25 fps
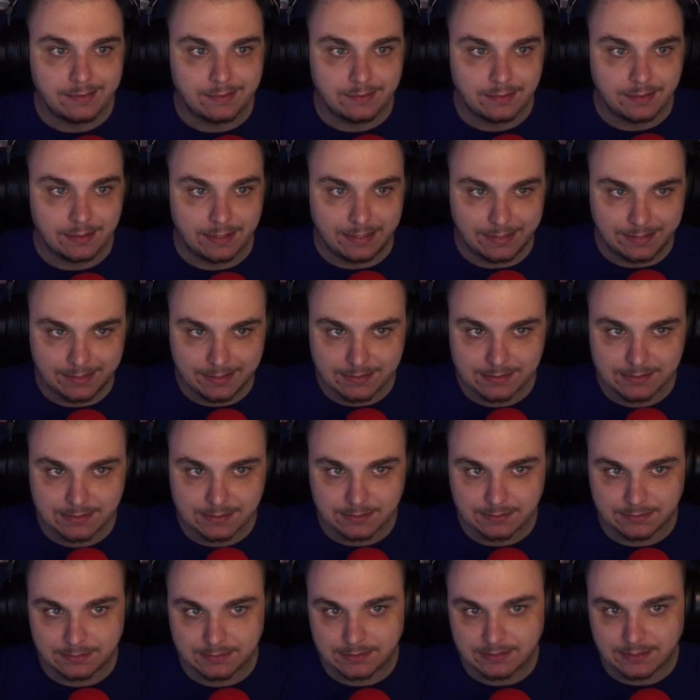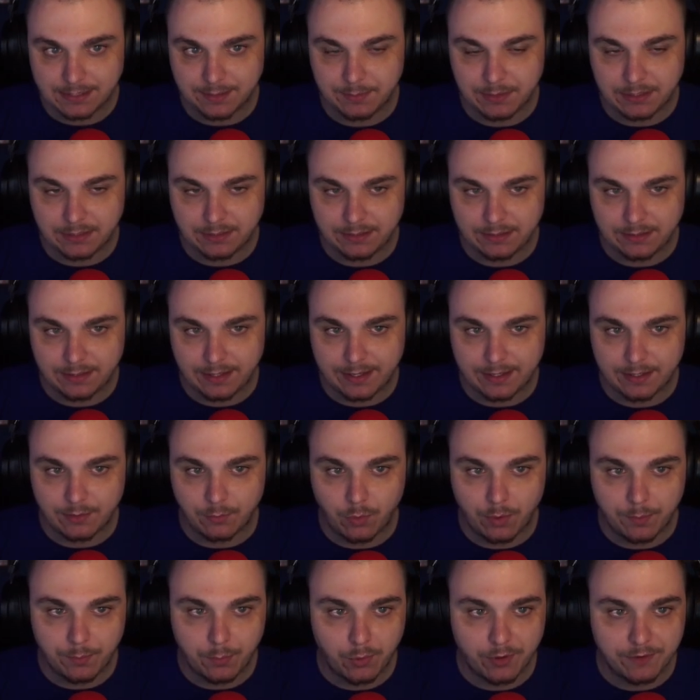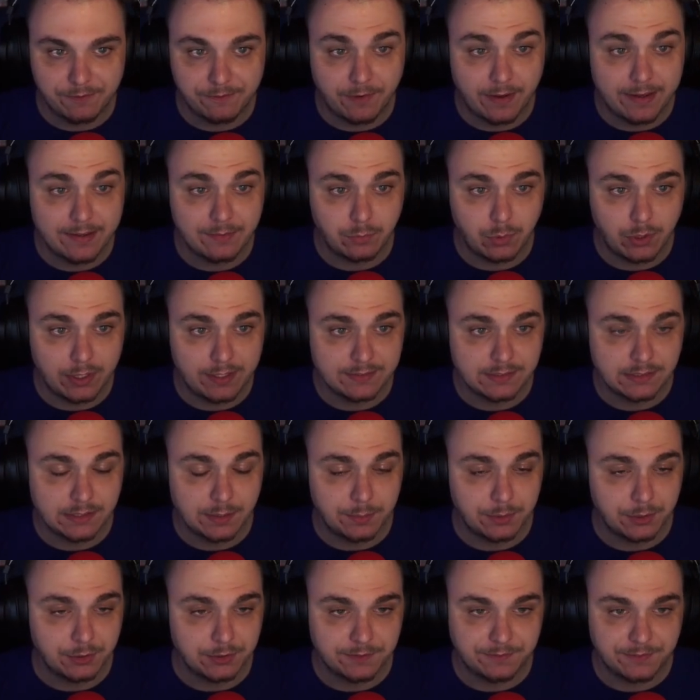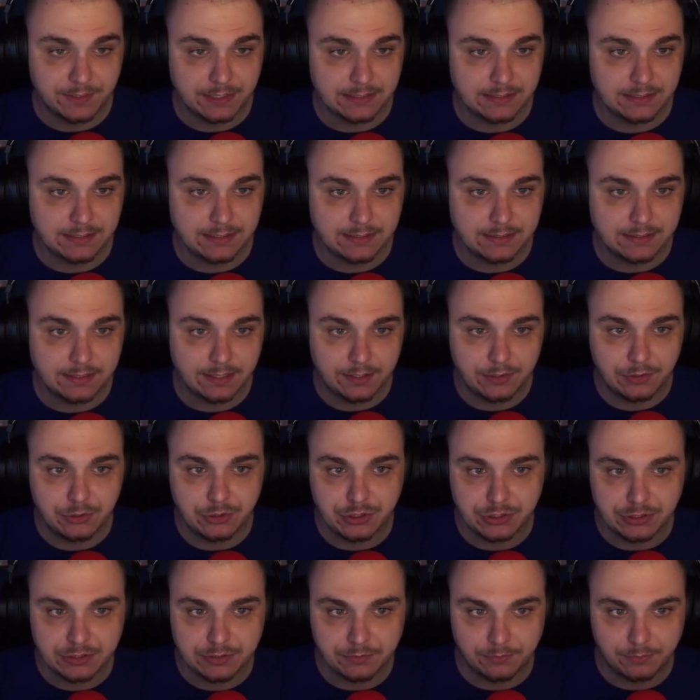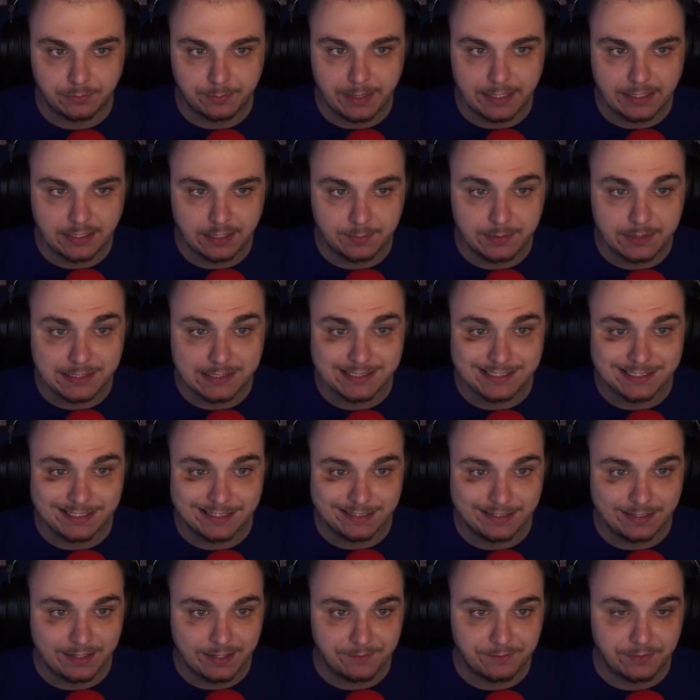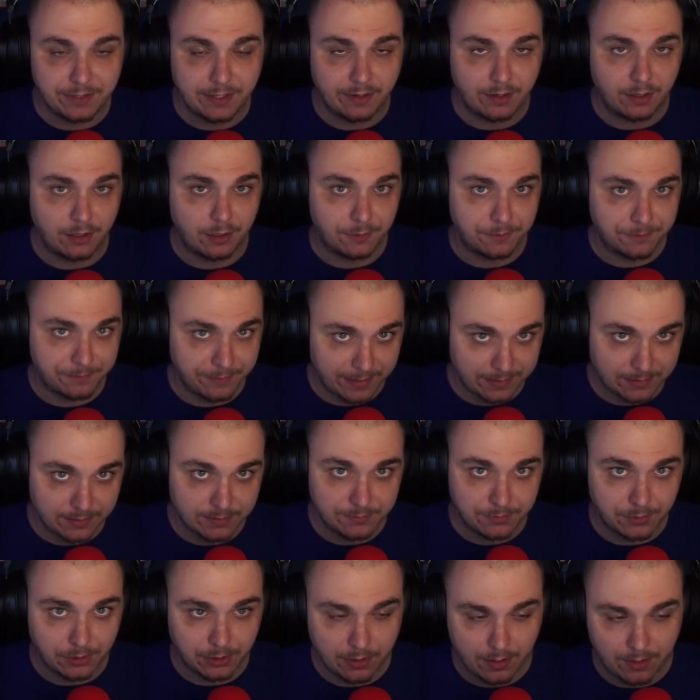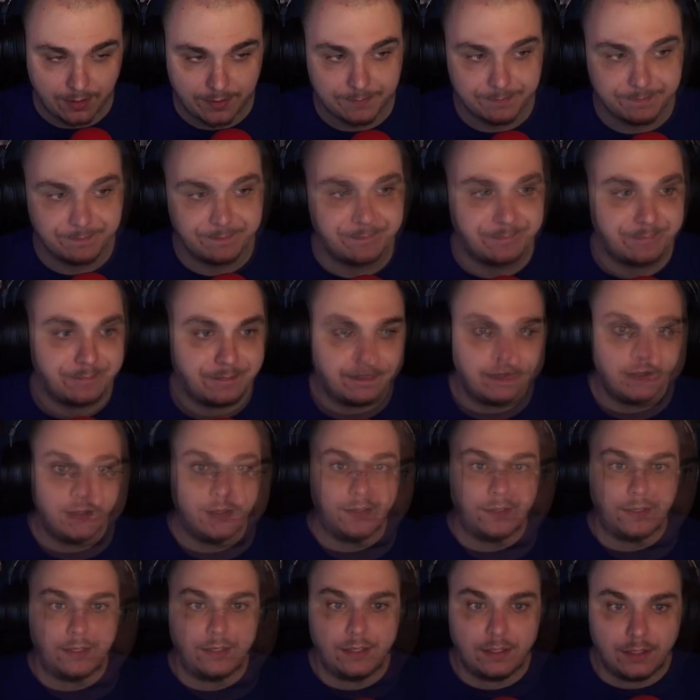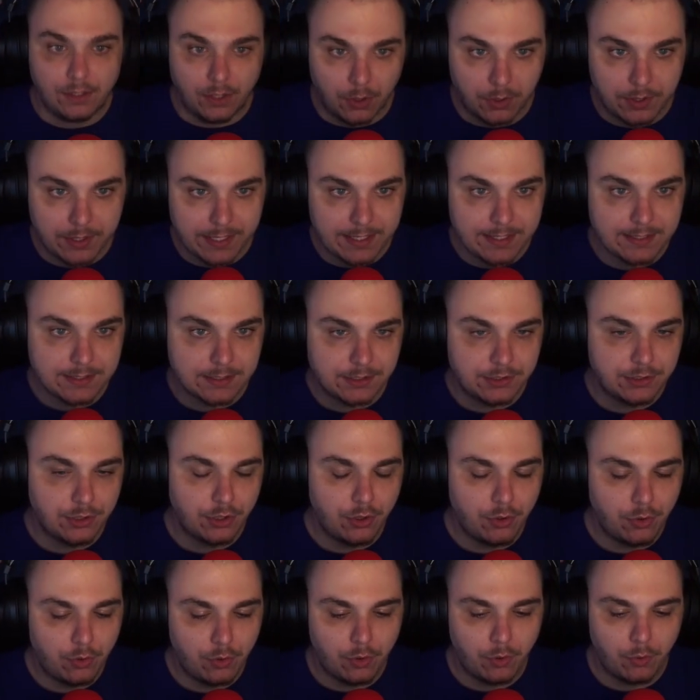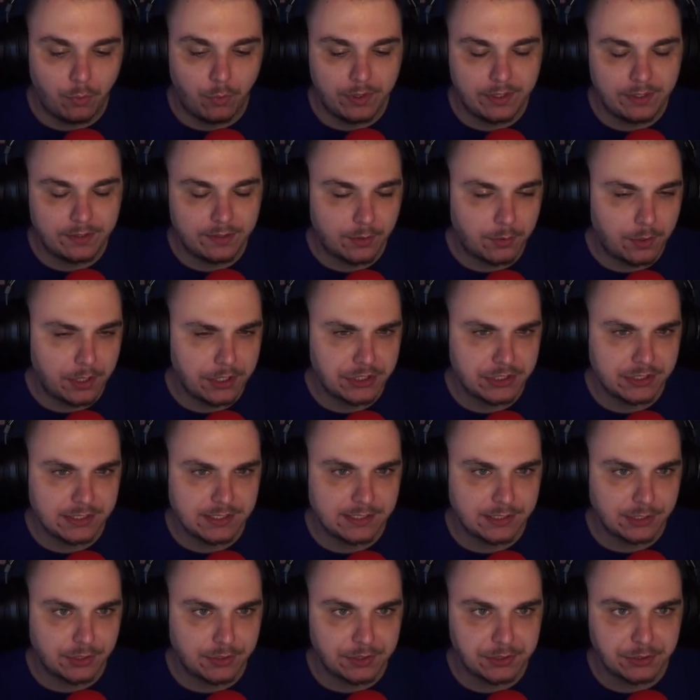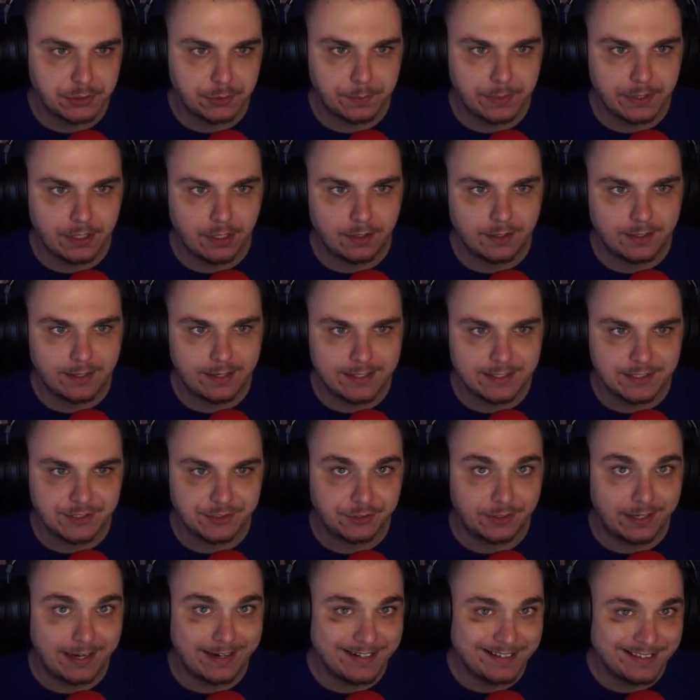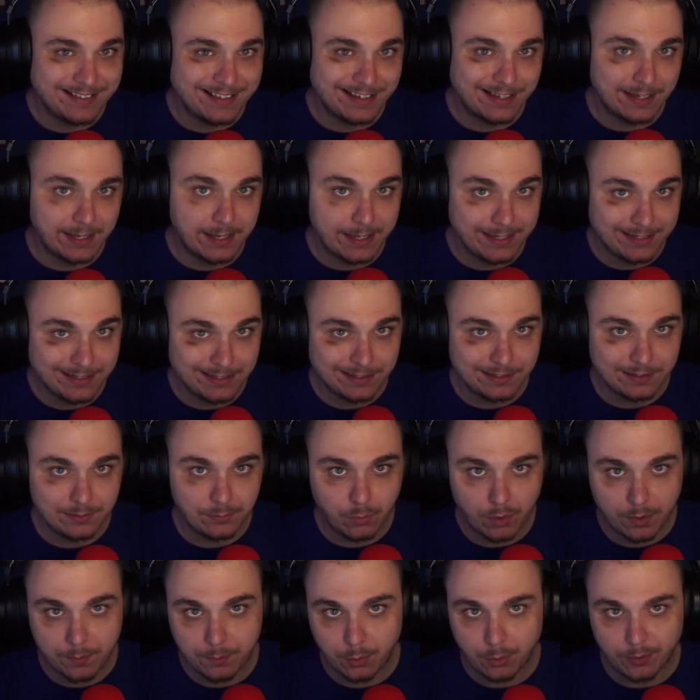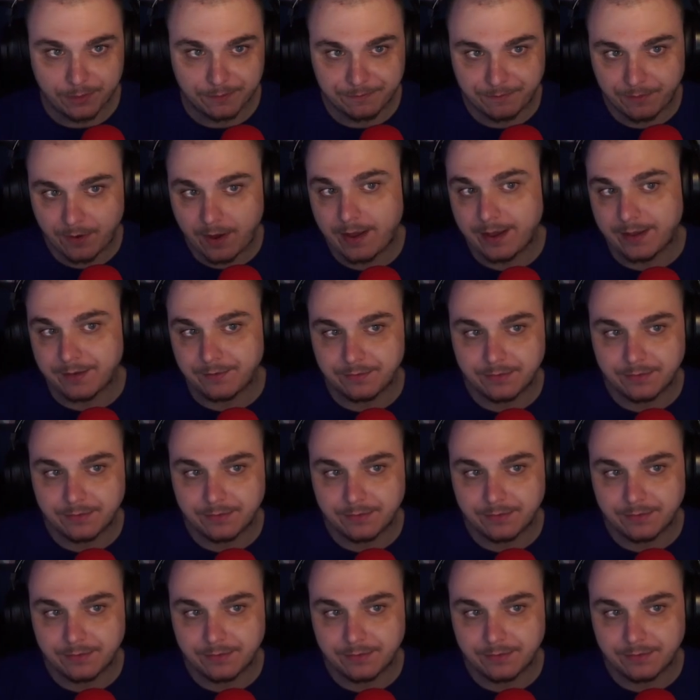it is seemingly like 1.5 will have some of those fixes. It'll just remain to be seen if they are effective or not. Okay, so one of the questions to Crystal PR guy, is there anything hidden in 1.5?